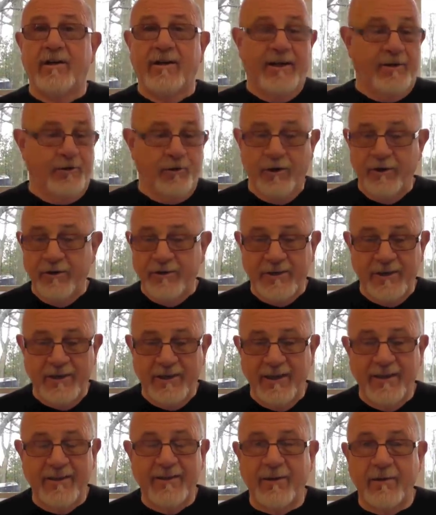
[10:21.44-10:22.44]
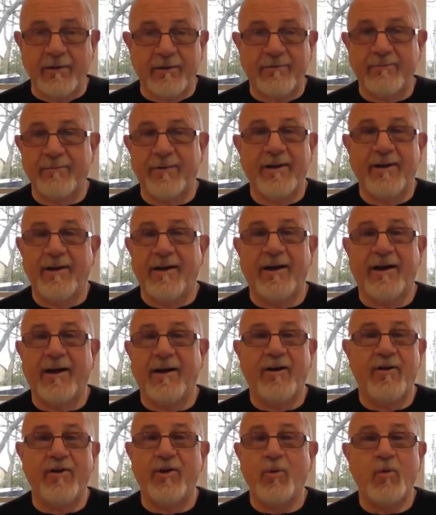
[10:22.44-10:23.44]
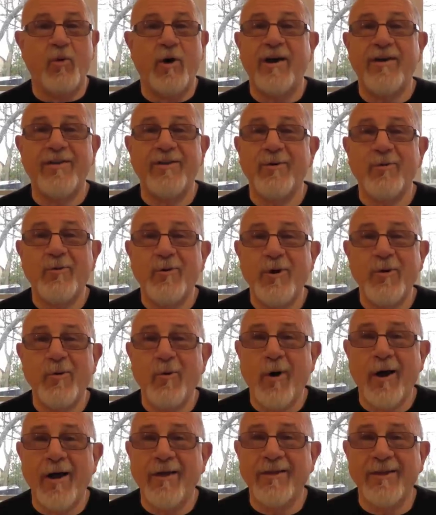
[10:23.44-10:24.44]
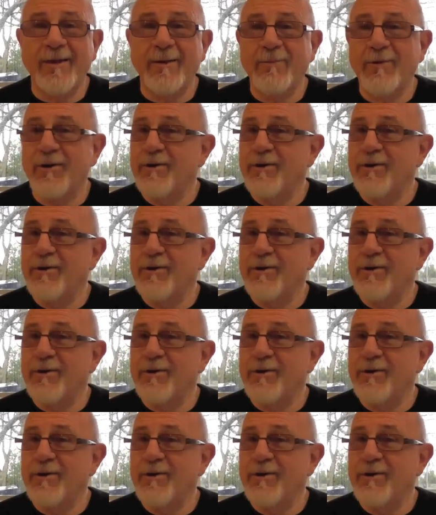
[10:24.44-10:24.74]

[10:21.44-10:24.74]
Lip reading: in order to get them the way that we want them,